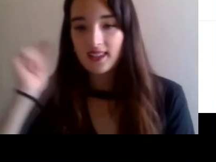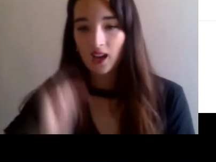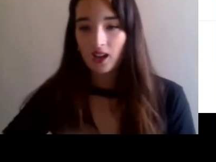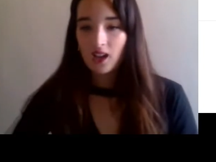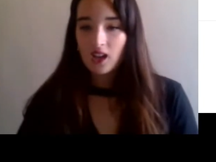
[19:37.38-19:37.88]

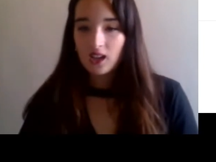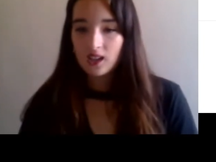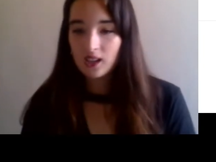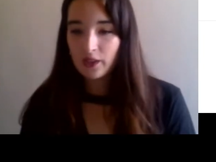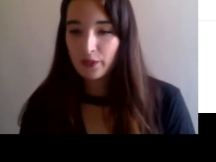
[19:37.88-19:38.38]
Yeah
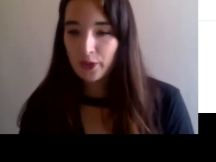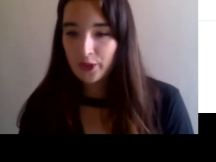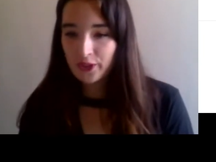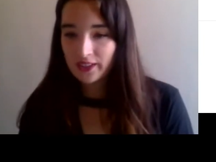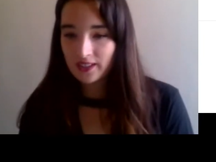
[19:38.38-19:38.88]
uh,
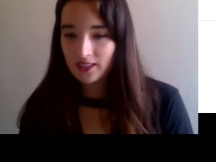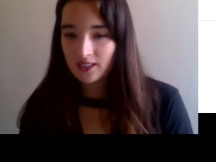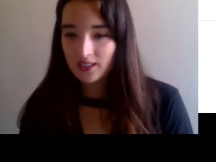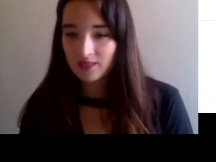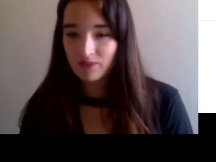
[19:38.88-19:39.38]
for
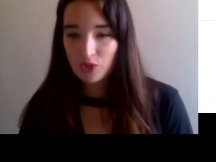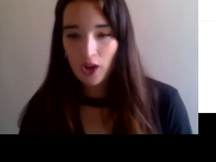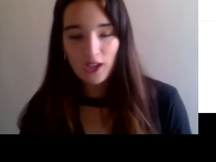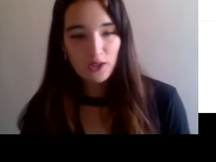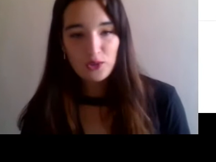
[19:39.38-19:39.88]
uh,
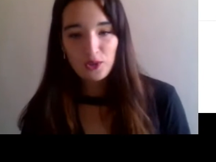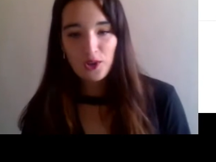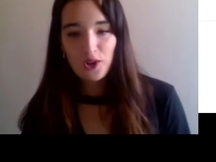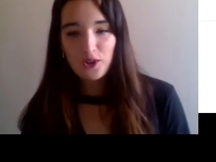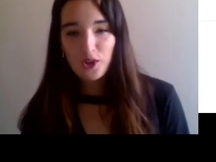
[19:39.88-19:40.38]
trying to
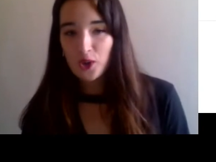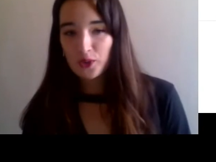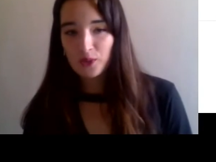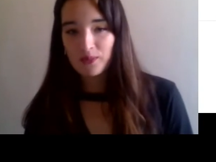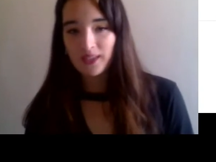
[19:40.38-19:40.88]
learn
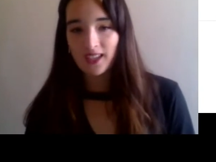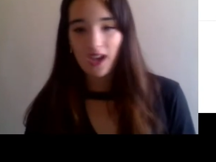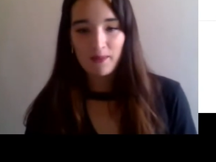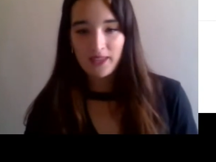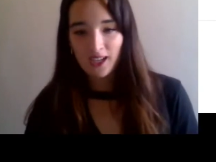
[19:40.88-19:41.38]
OOP.
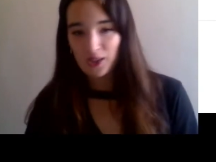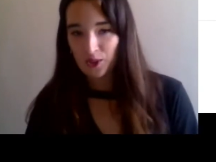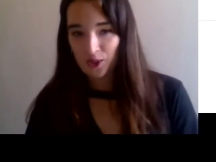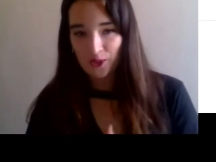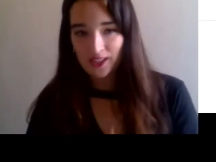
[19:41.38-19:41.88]
I'm telling
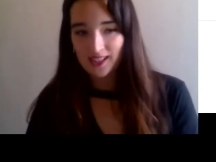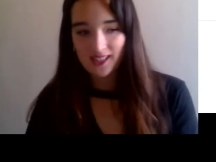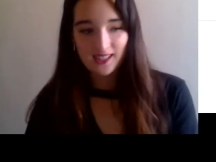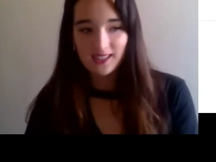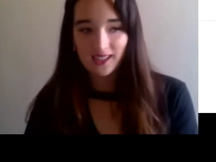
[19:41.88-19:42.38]
you,
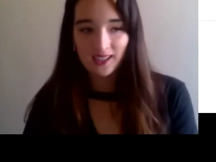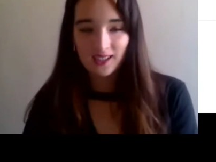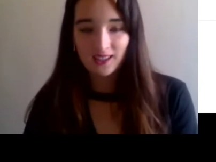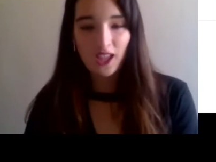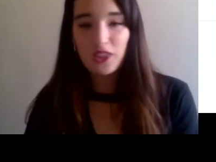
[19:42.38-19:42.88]
it's
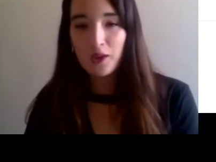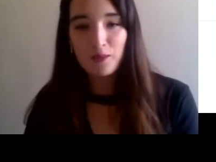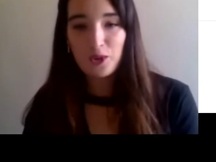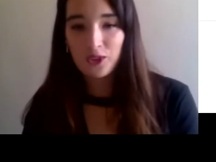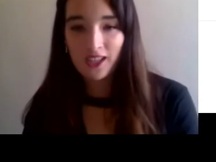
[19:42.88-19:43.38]
uh,
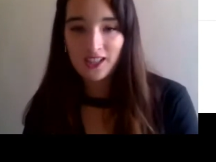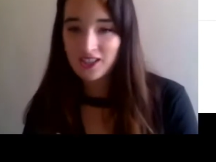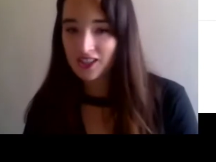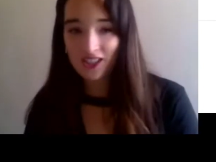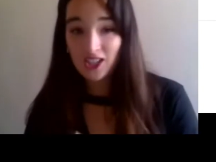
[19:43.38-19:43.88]
nothing more
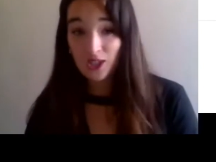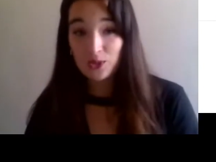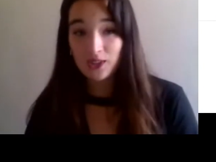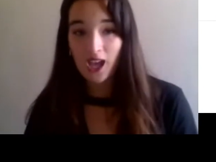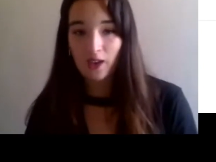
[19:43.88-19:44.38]
than
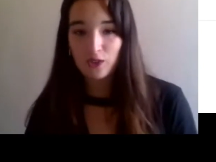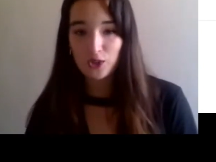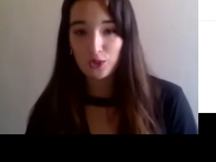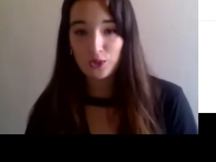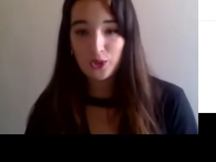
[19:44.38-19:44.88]
just what I have
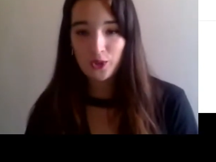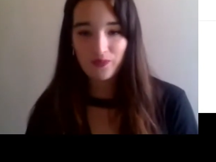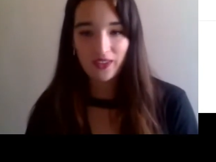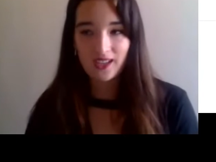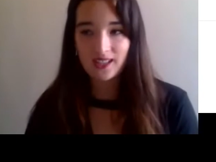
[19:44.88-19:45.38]
showed
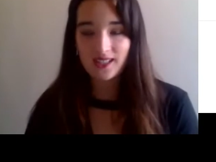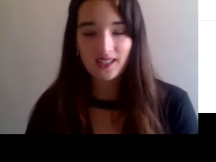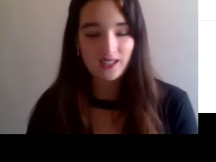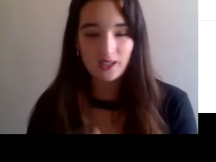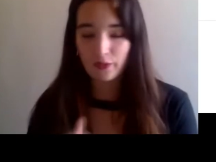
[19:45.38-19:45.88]
you.
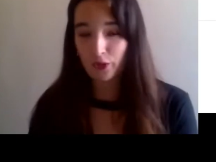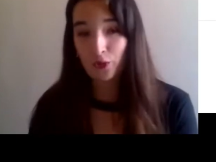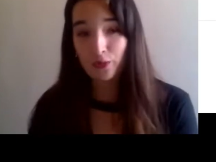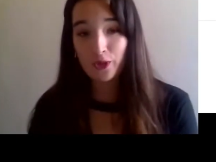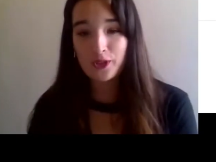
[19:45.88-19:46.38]
It's
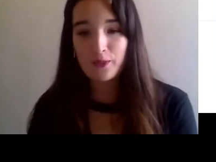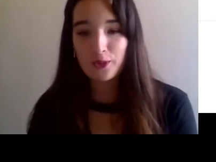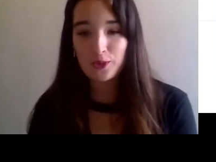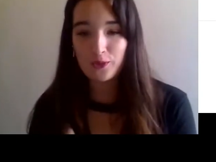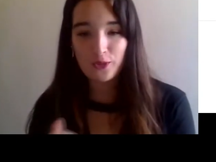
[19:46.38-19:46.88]
few
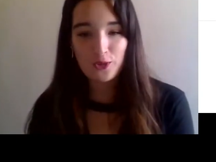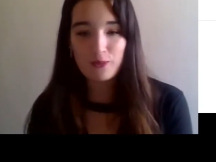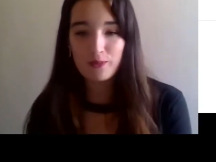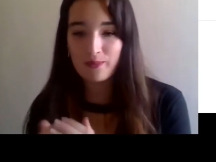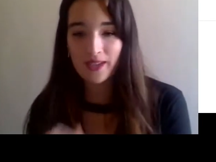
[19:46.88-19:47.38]
principles,
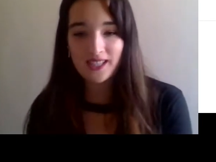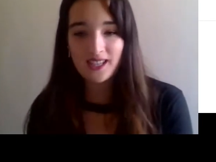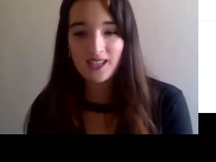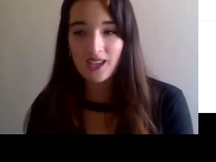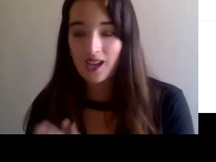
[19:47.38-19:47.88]
few
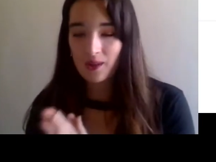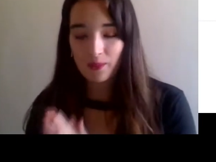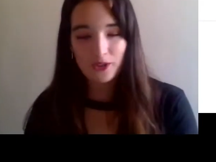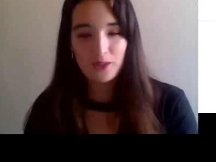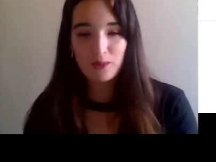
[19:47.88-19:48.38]
basic
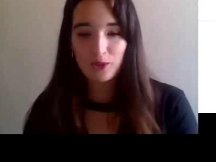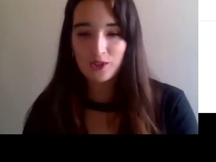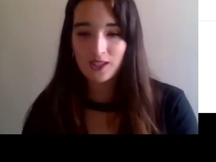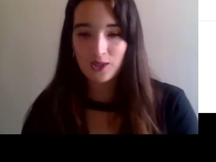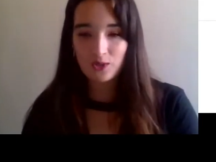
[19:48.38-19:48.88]

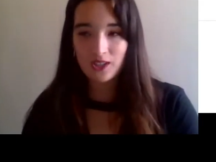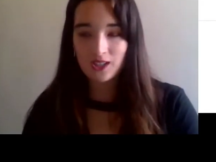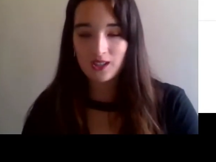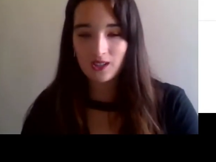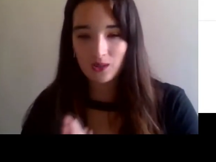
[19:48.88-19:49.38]
principles that you
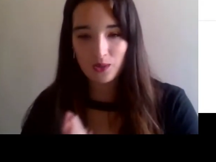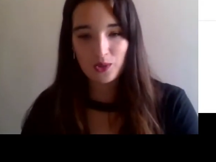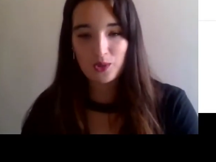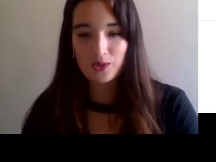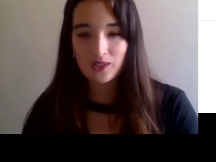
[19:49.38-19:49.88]
need to
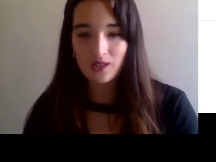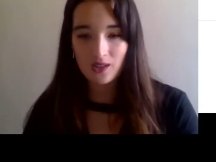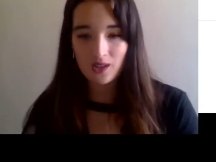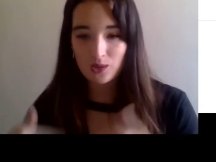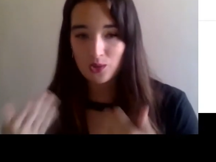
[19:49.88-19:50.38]
use
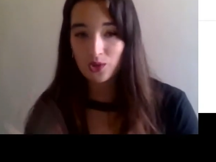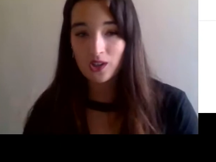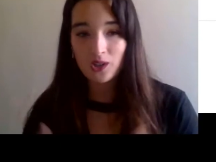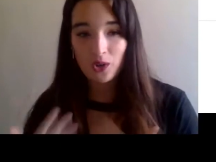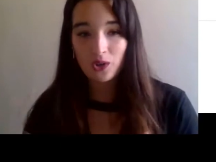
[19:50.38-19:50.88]
uh,
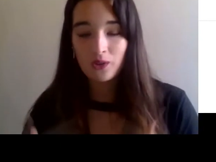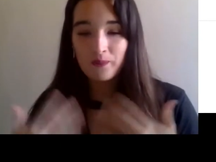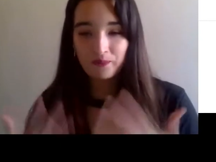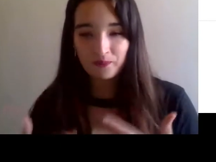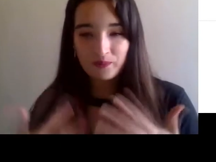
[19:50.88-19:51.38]
during
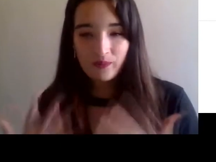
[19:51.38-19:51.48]
your